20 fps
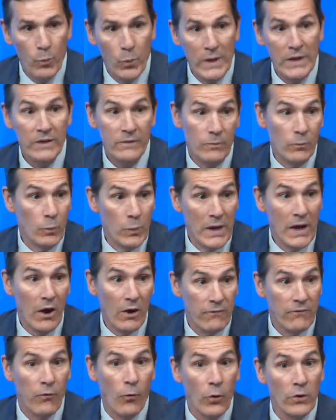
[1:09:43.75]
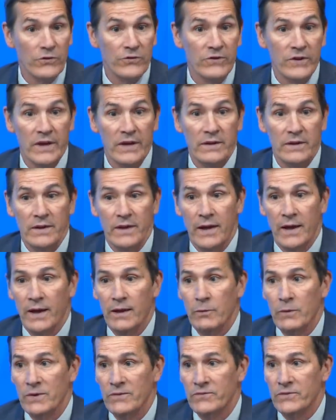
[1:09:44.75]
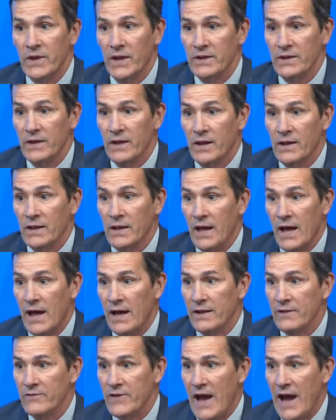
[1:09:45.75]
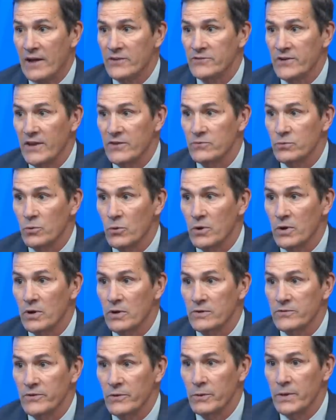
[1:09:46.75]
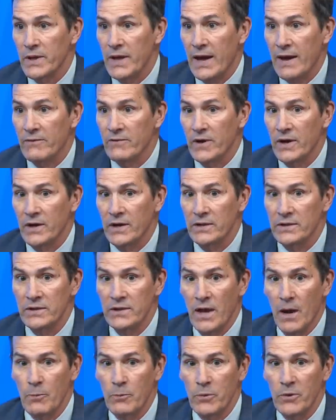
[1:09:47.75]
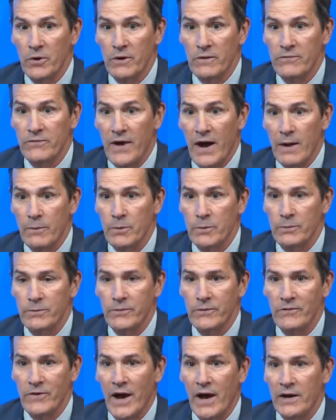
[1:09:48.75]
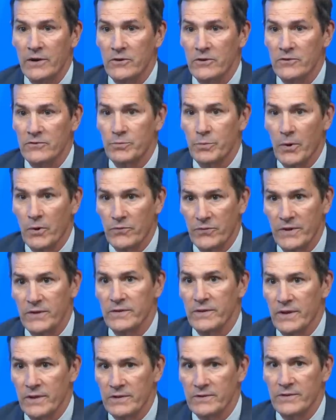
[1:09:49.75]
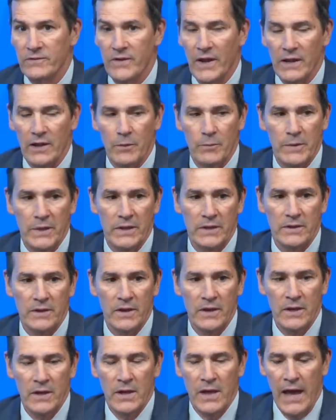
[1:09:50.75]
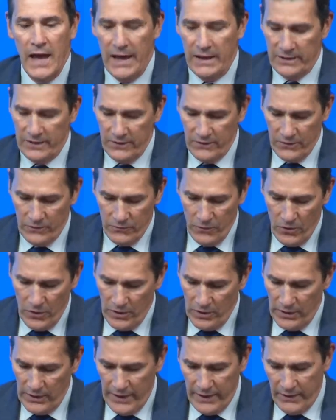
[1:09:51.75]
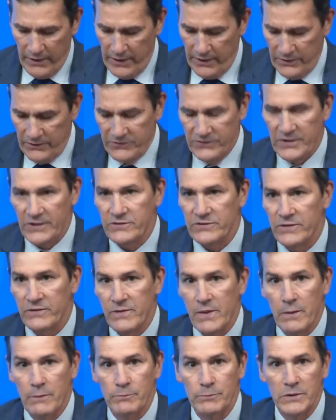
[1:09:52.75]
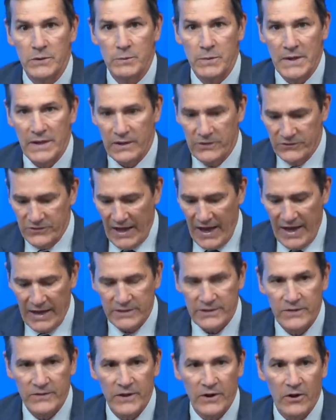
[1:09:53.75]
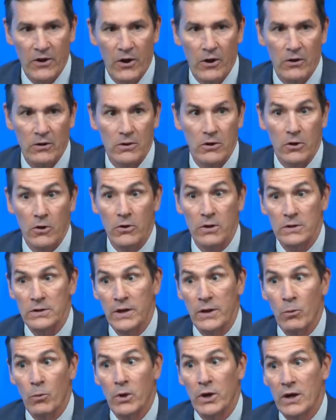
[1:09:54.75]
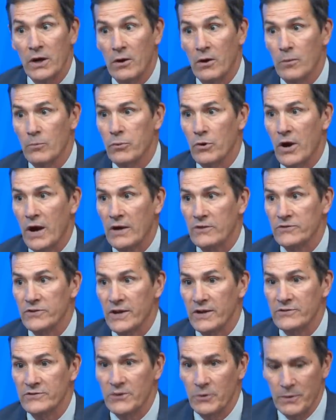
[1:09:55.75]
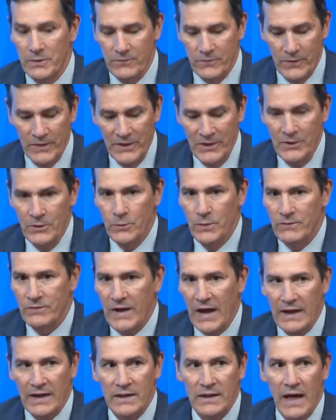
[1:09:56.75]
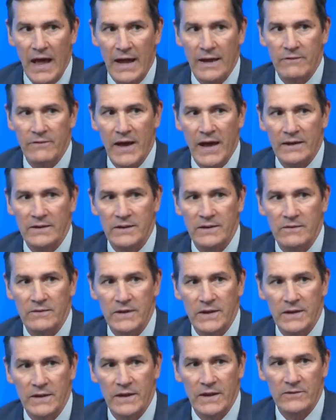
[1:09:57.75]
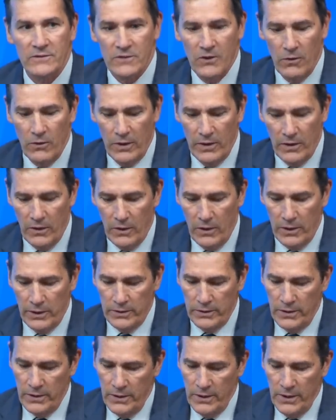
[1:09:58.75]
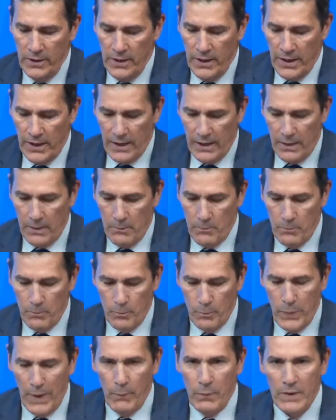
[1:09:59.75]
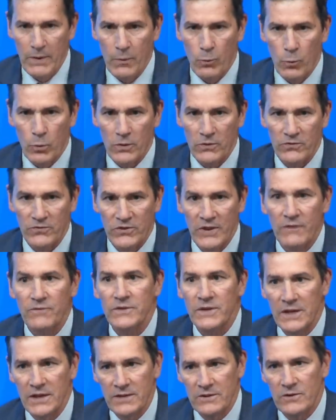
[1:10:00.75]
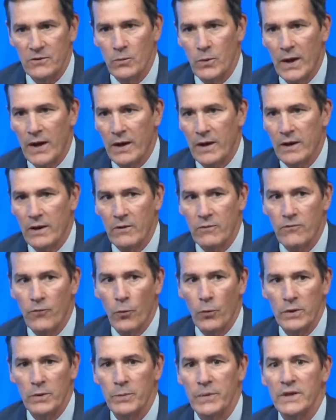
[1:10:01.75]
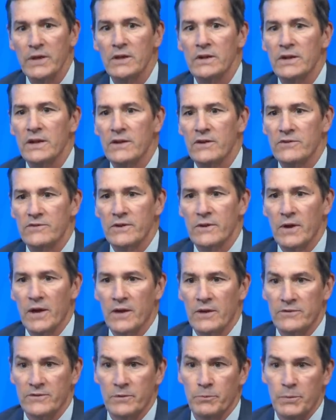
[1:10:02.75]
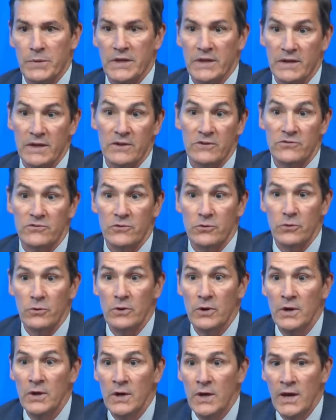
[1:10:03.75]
We are fortunate. We've done a lot of access work, so we have a number of fiber providers, both in the development and in the rural areas, six of them to be exact, and they're all currently working on projects. So we've got a lot of activity that's going on, but we're shifting to where affordability is a big issue.